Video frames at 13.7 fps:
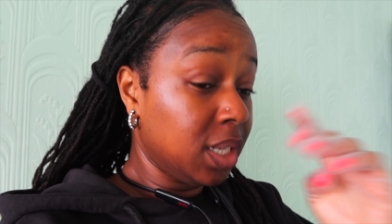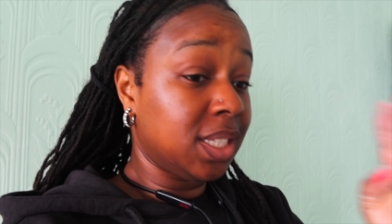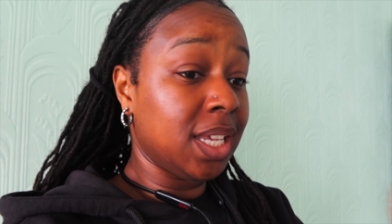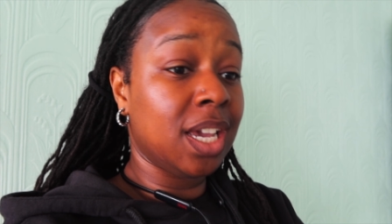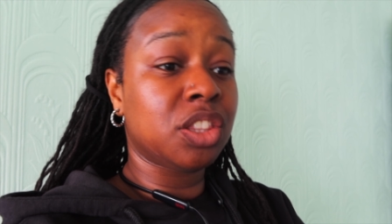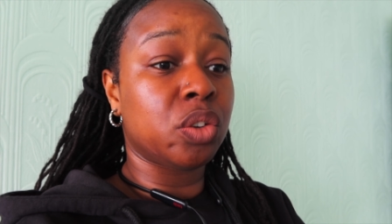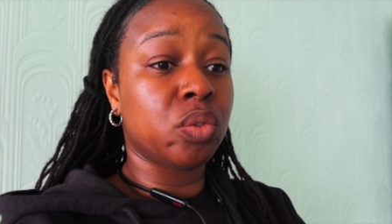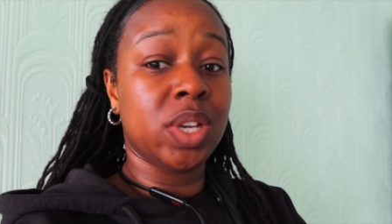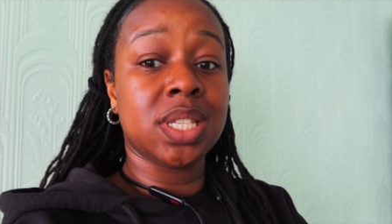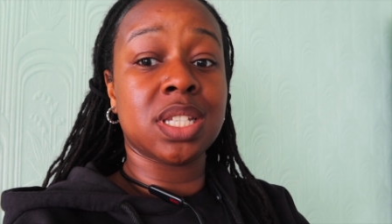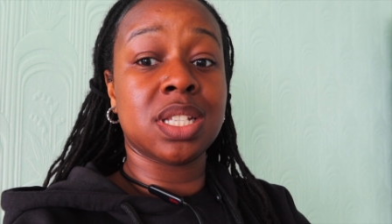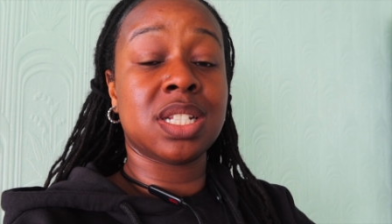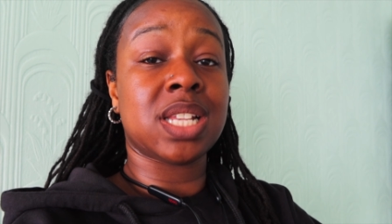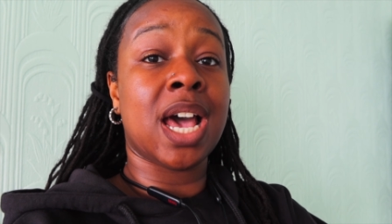They are the
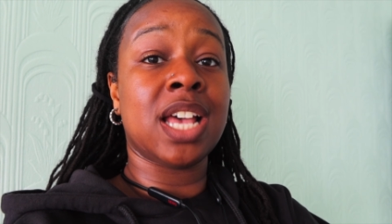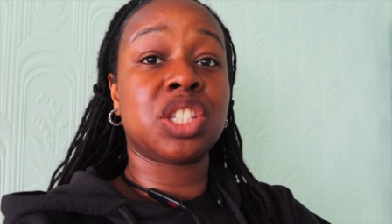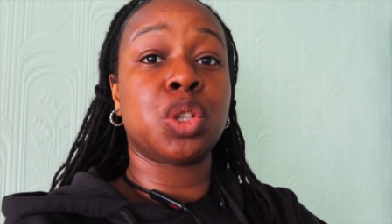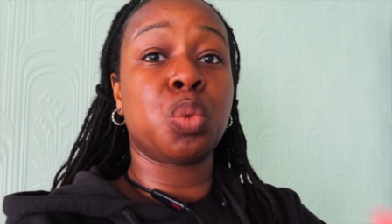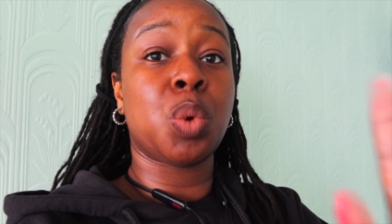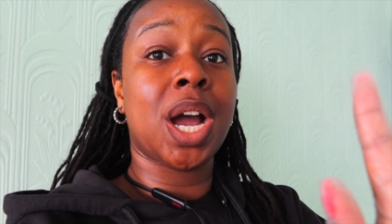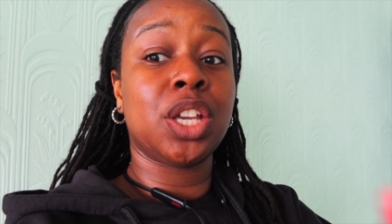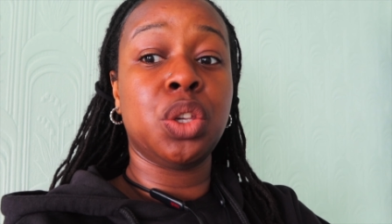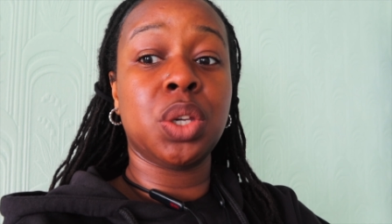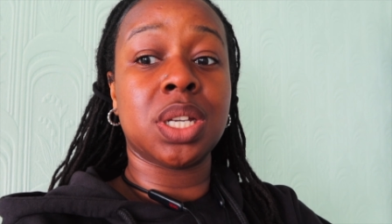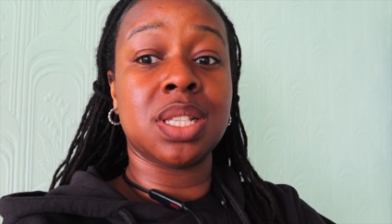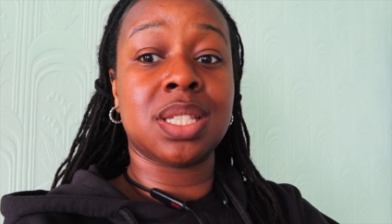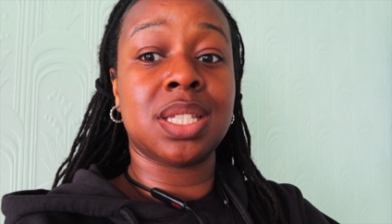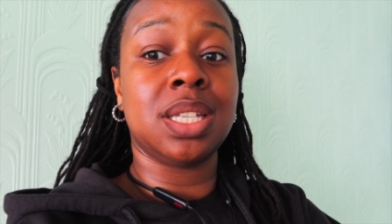reasons as to why you
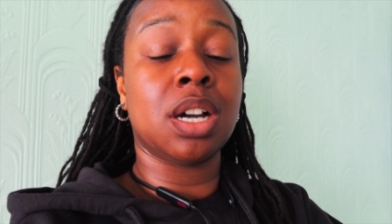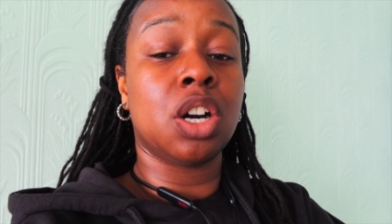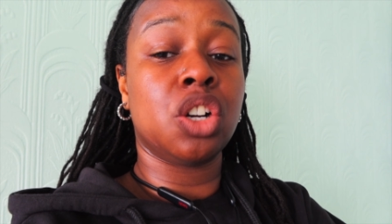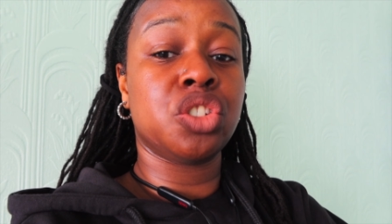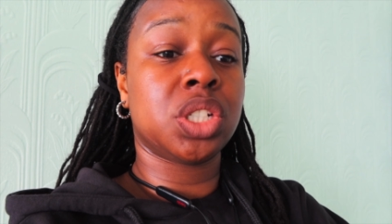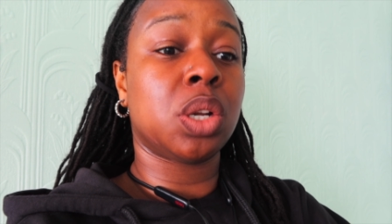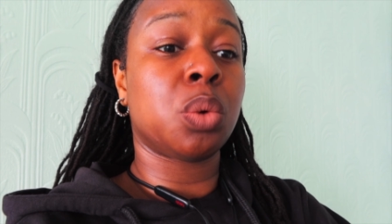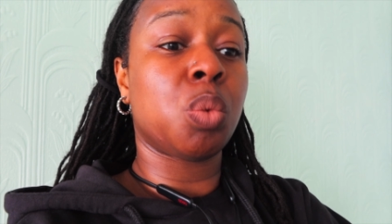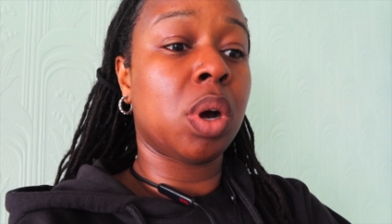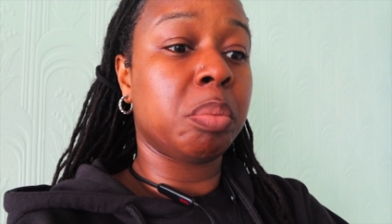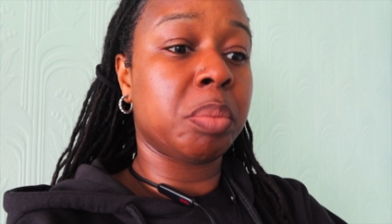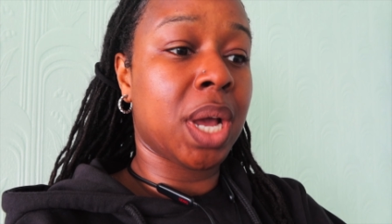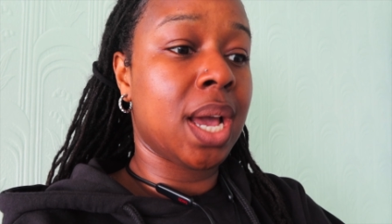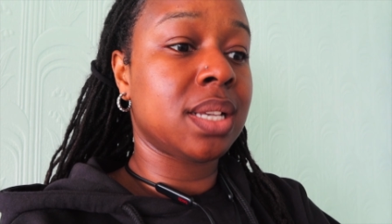can see one hundred and
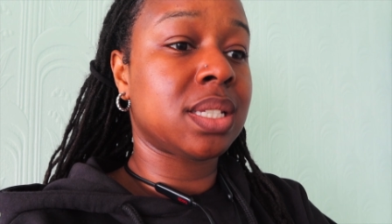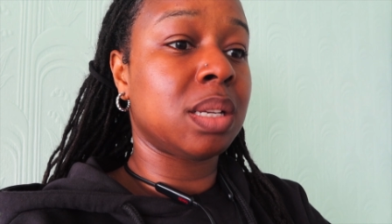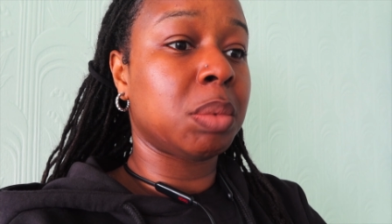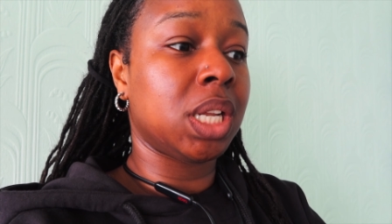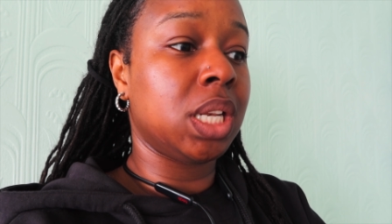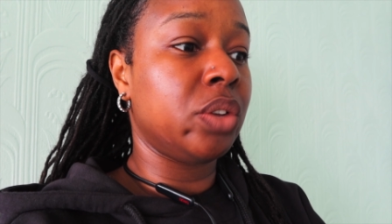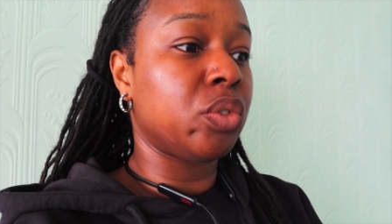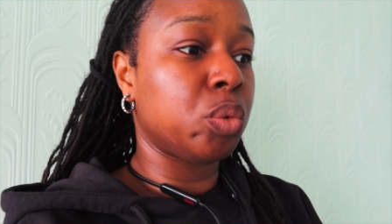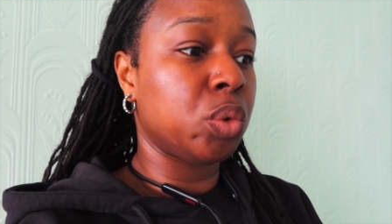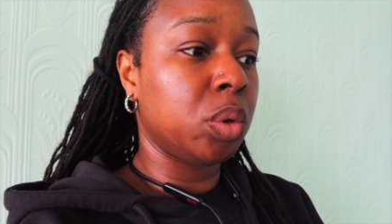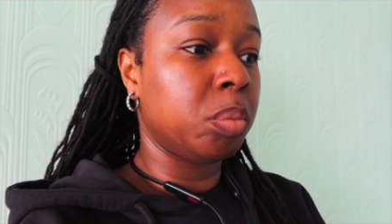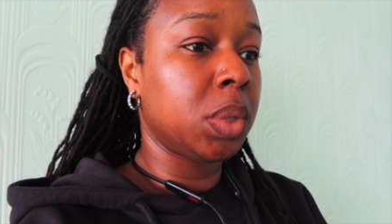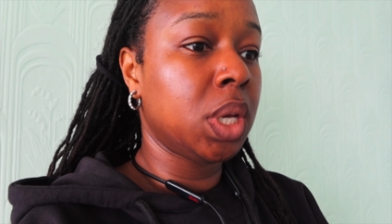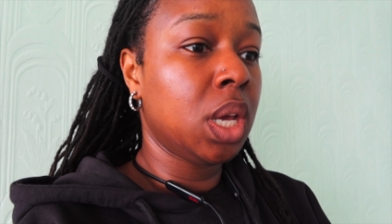one bags in my living
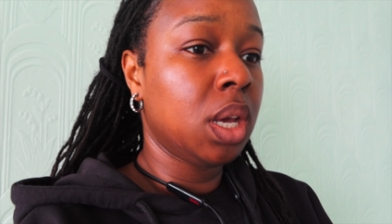room.